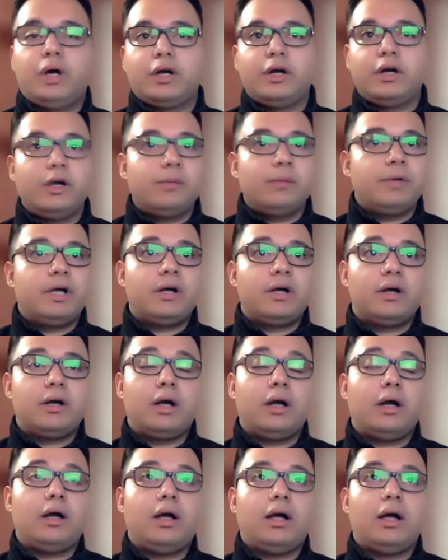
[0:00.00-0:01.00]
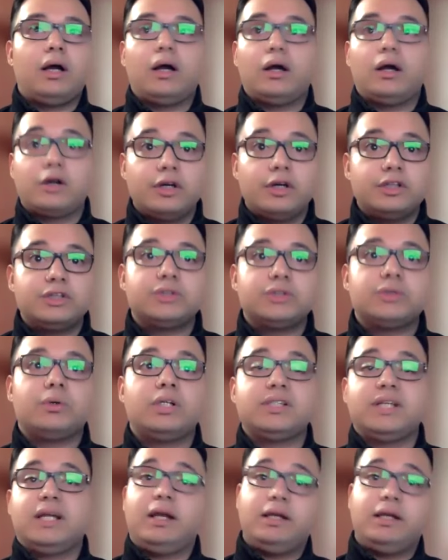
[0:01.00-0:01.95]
current mirror, a current source,